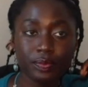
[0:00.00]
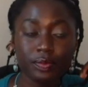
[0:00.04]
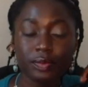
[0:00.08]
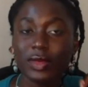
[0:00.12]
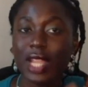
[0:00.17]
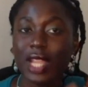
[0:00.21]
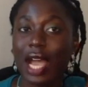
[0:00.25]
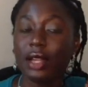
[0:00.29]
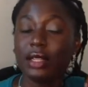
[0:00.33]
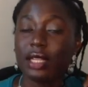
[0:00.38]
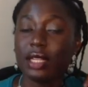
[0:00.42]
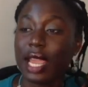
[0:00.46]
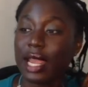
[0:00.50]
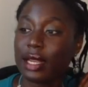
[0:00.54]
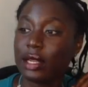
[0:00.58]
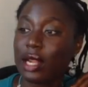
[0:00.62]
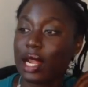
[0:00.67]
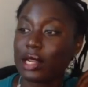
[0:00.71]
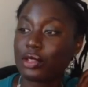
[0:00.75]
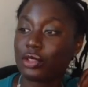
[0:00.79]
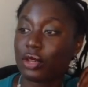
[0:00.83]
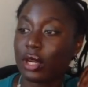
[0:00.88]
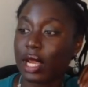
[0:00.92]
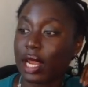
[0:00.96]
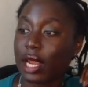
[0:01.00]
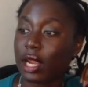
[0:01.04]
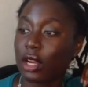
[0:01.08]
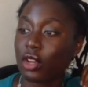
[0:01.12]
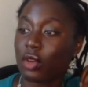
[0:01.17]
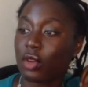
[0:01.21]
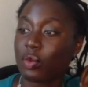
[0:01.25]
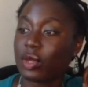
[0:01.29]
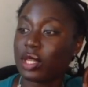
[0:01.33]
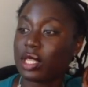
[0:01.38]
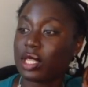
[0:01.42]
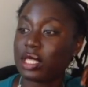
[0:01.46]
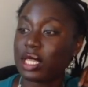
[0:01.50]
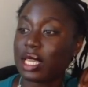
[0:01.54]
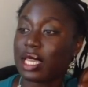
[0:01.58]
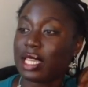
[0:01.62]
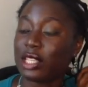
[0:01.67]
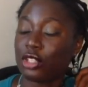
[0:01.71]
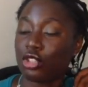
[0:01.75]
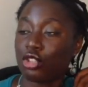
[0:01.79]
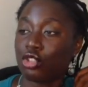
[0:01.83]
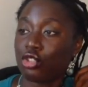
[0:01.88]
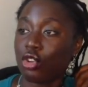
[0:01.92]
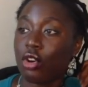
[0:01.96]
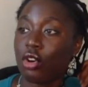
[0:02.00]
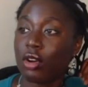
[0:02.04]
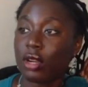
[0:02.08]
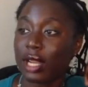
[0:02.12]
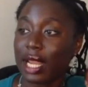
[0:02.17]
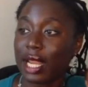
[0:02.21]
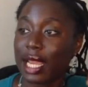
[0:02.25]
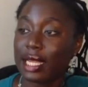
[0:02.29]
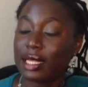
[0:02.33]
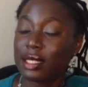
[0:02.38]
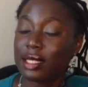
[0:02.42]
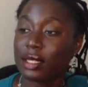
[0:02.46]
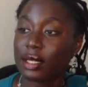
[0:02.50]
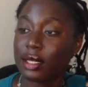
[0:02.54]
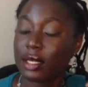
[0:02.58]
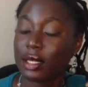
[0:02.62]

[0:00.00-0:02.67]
Now the natural hair community is so great.